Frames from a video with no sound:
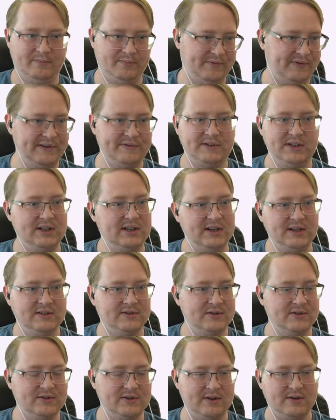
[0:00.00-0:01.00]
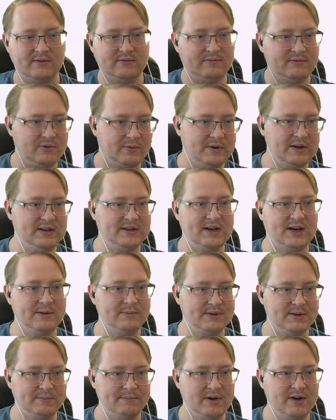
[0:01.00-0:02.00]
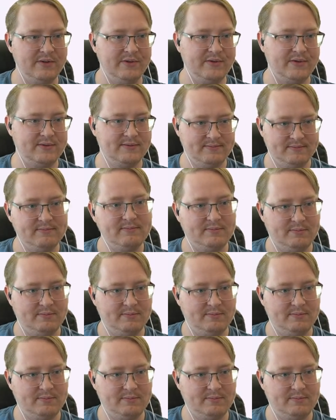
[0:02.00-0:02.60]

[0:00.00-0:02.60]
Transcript: 50 gigs or so, 20 times a month,